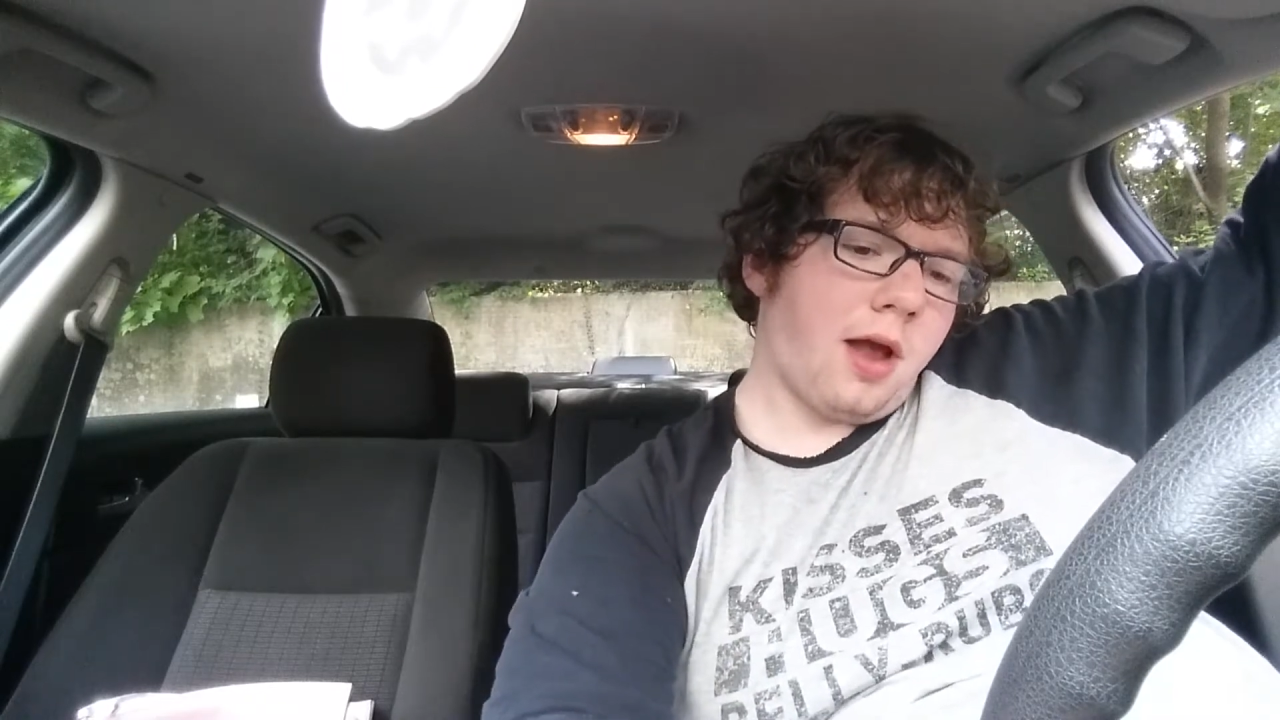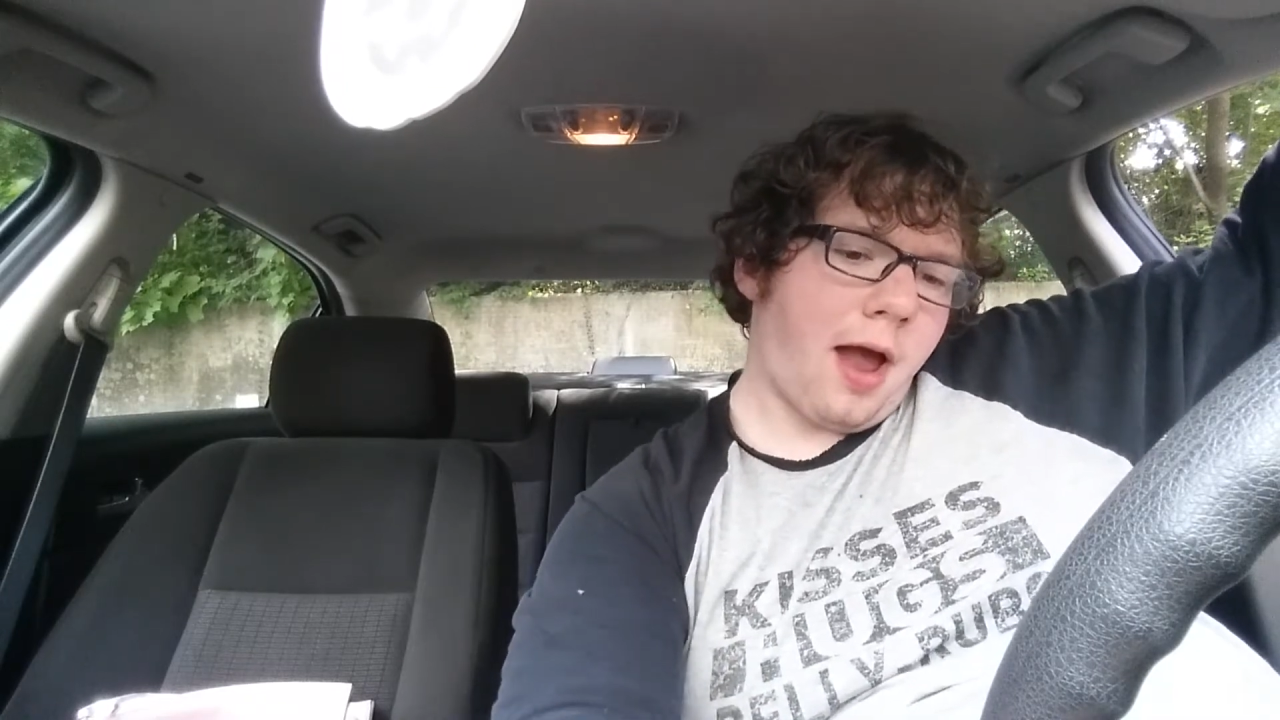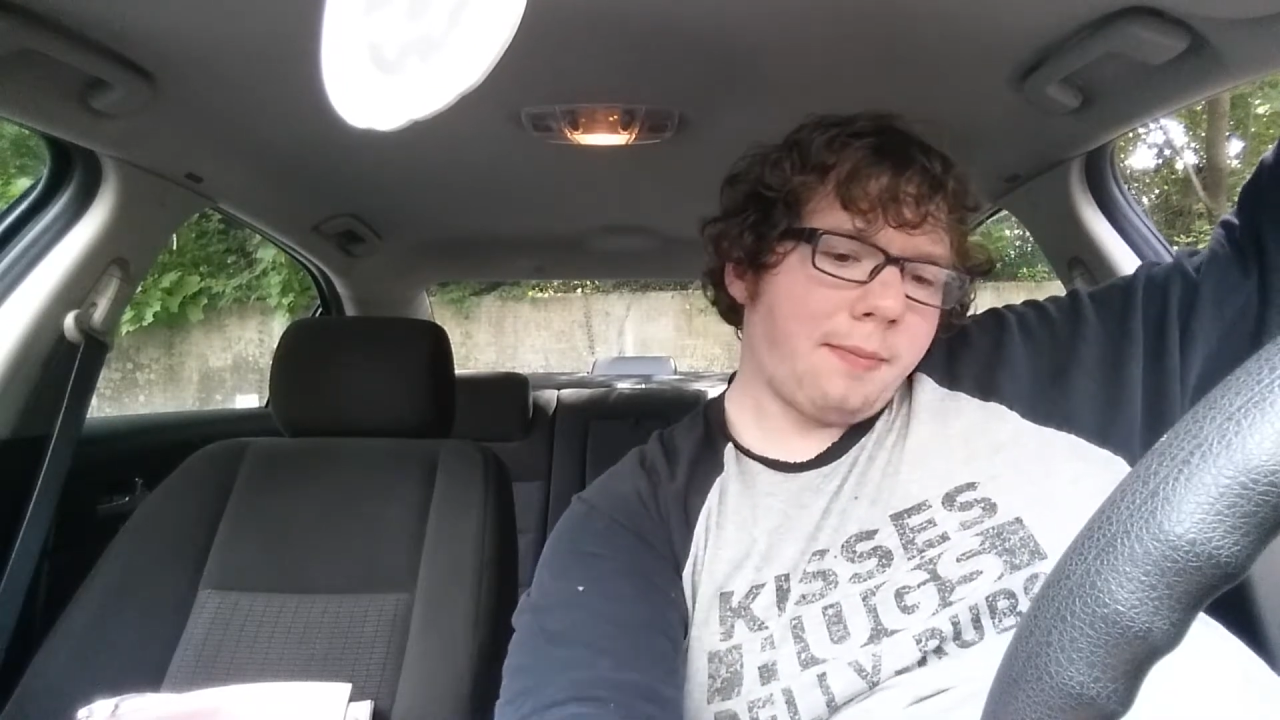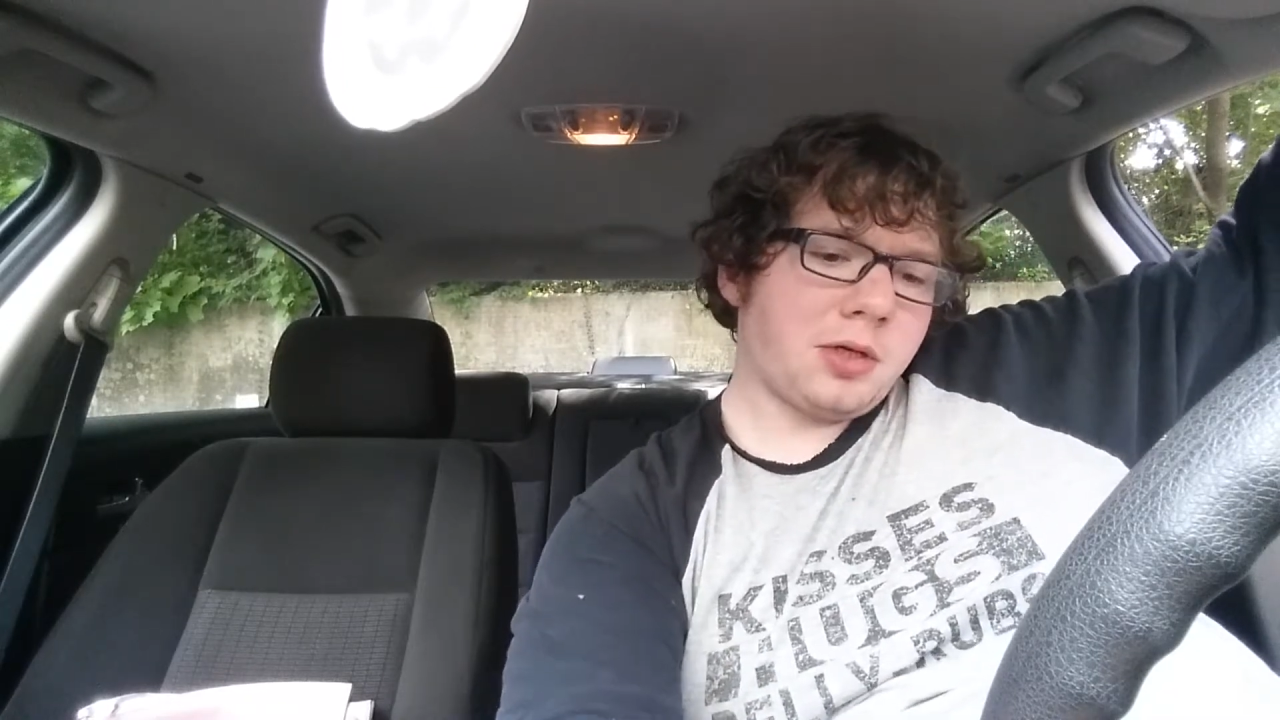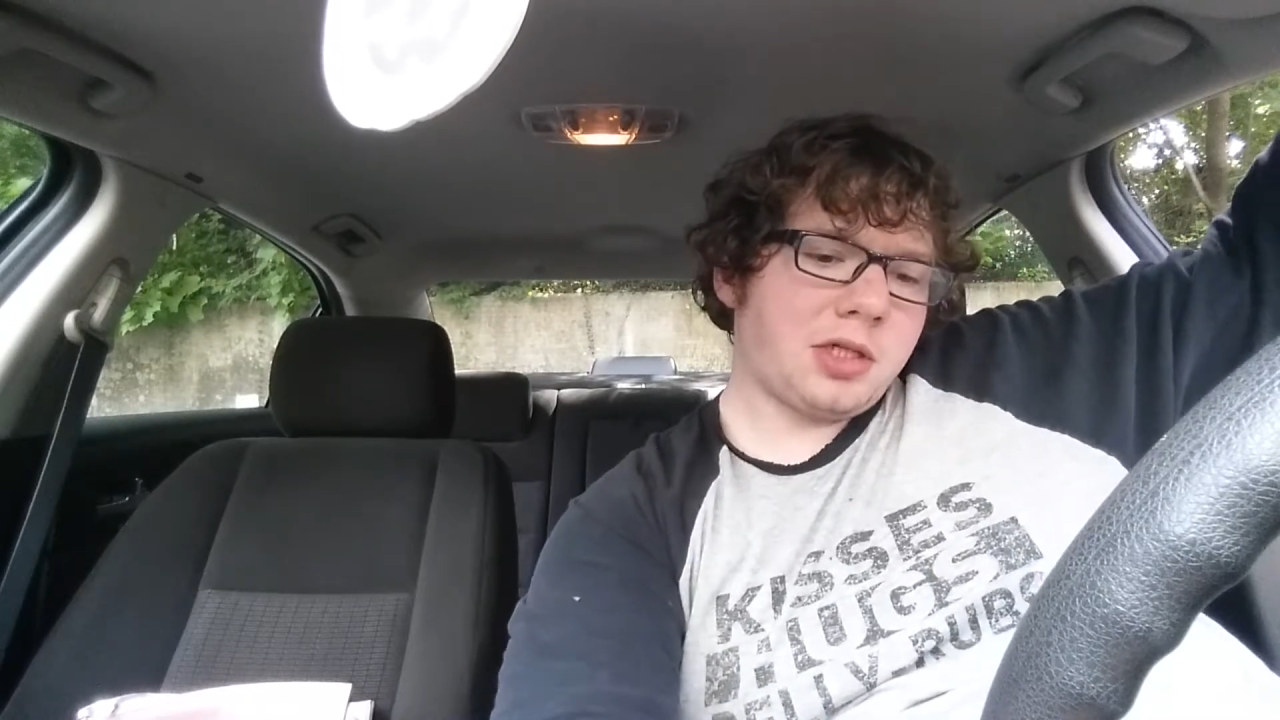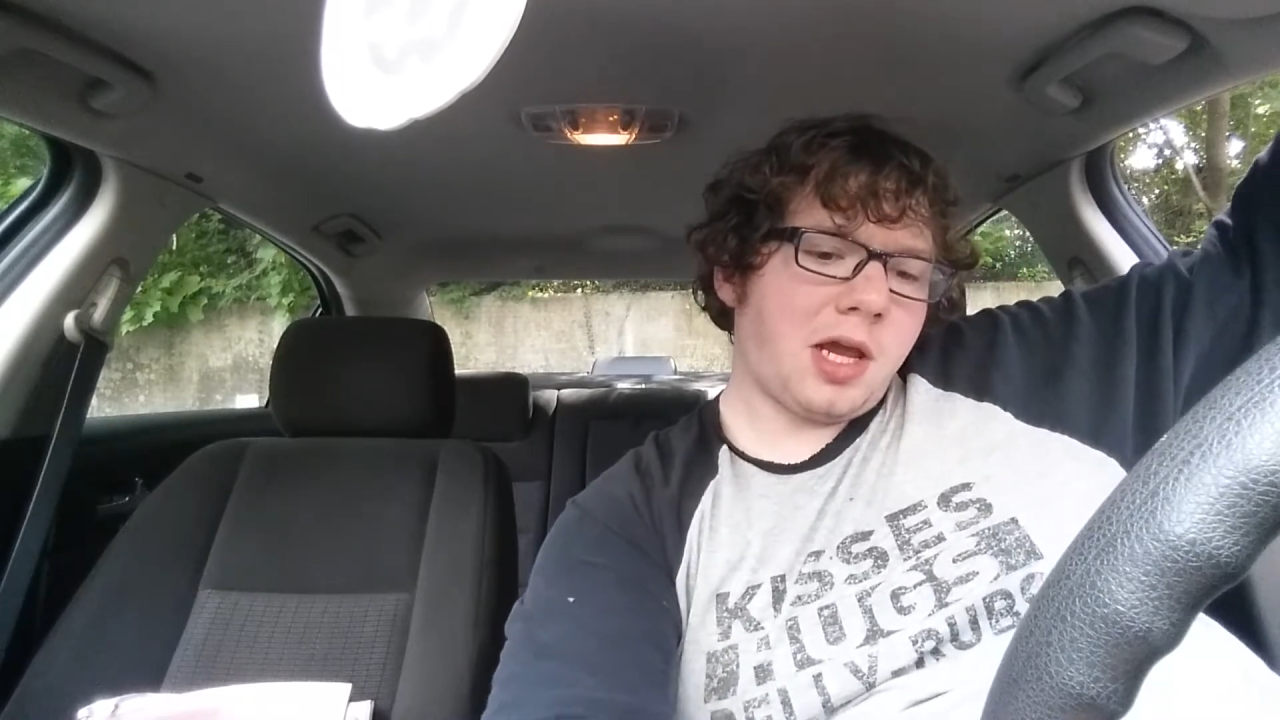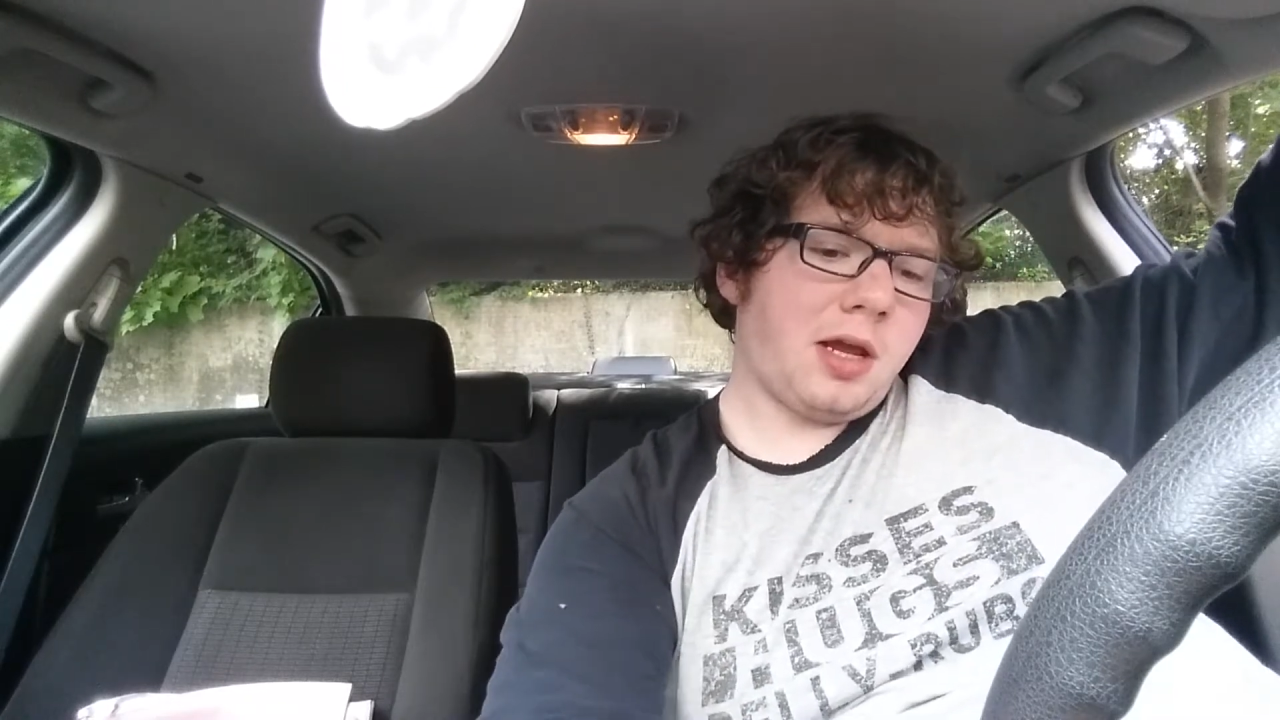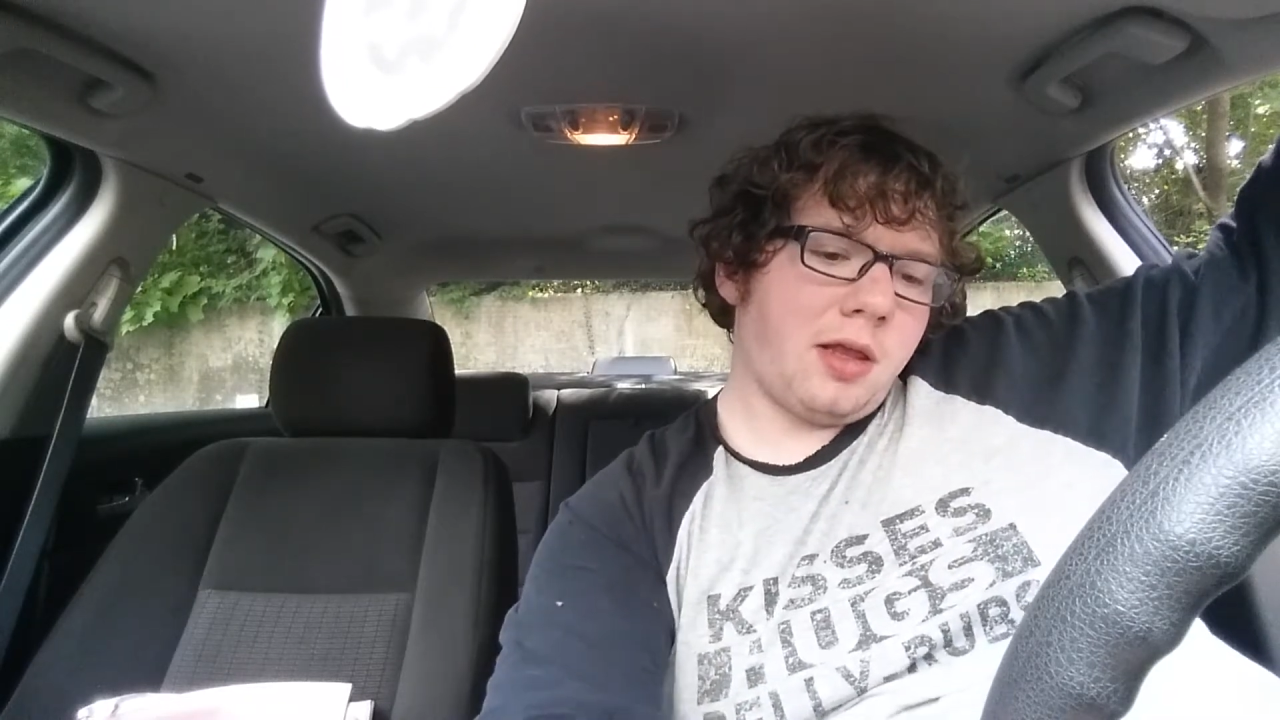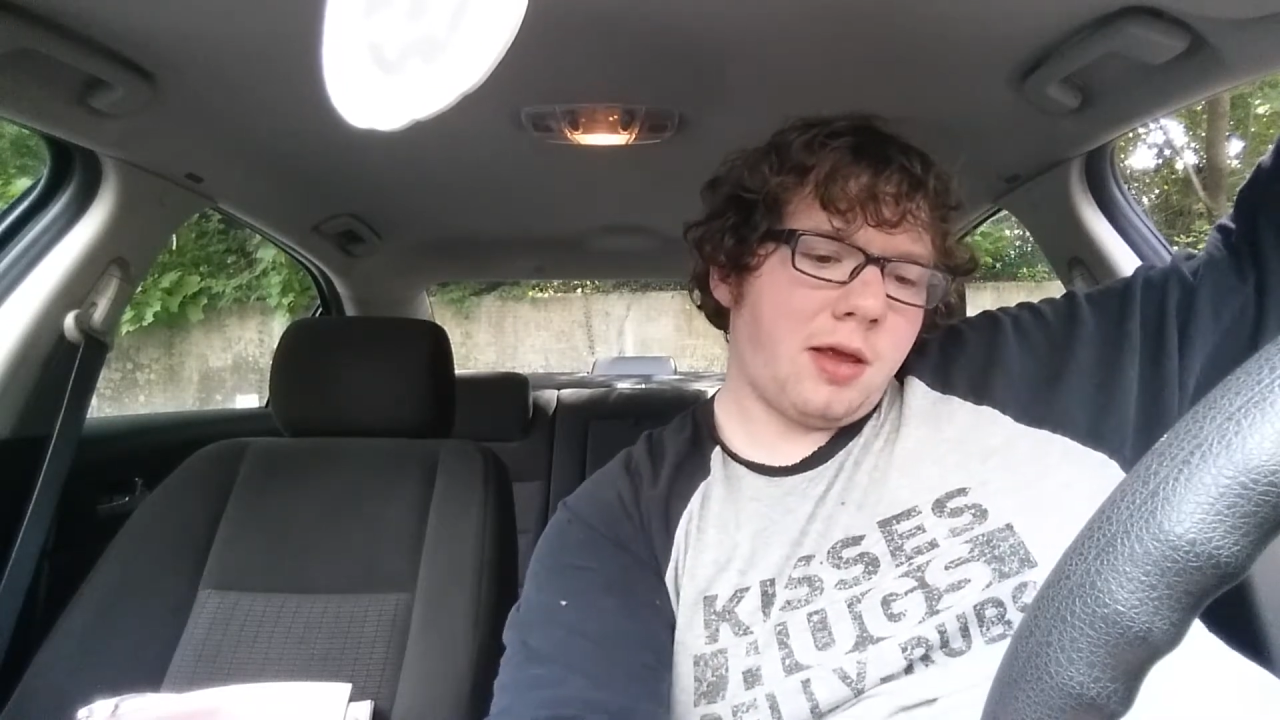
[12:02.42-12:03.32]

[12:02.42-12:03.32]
I'm just saying